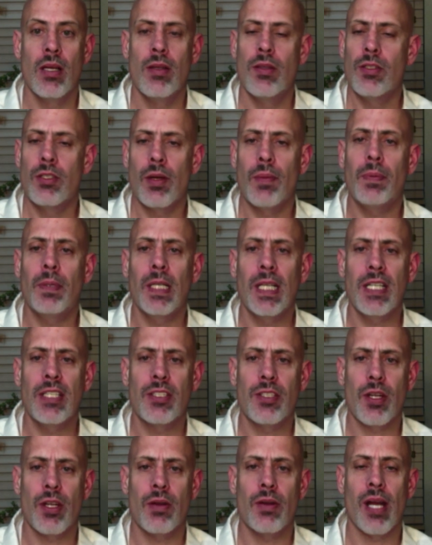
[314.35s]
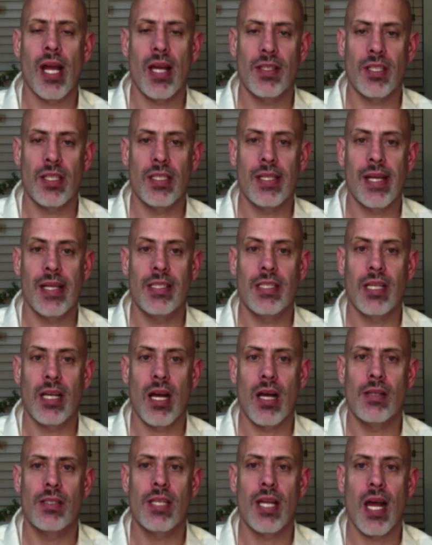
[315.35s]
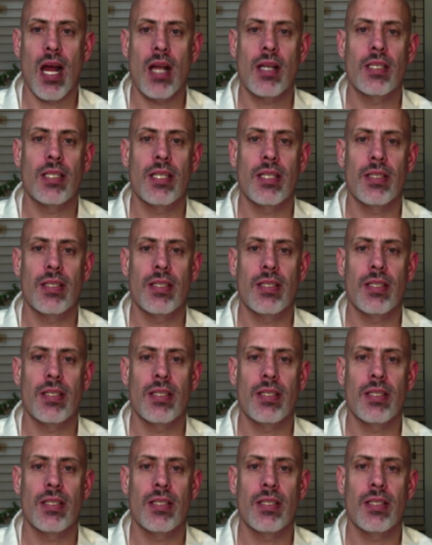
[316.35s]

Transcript: So please don't hesitate to contact